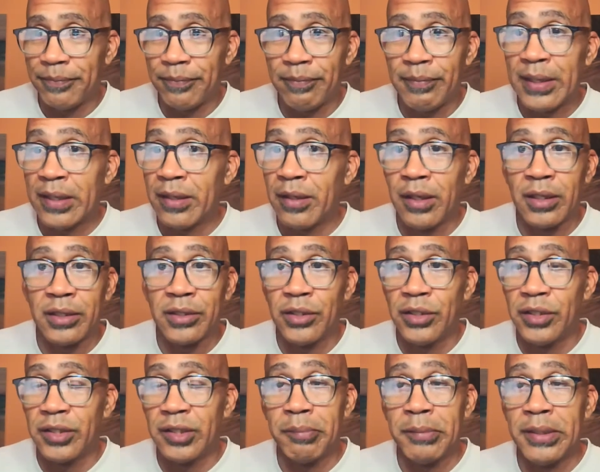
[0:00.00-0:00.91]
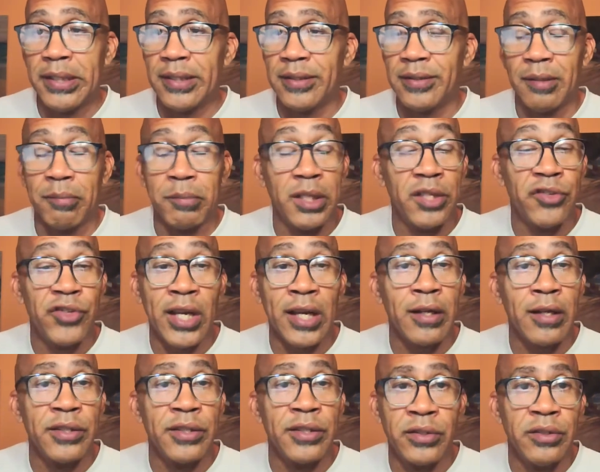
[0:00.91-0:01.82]
Technology is amazing. But the
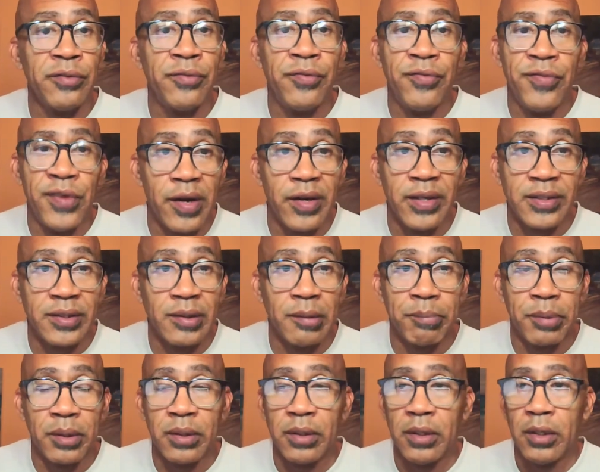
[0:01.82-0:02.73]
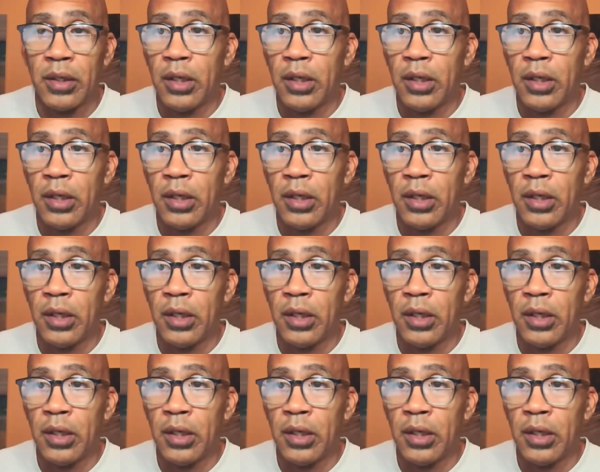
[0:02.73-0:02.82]
checklist is very simple.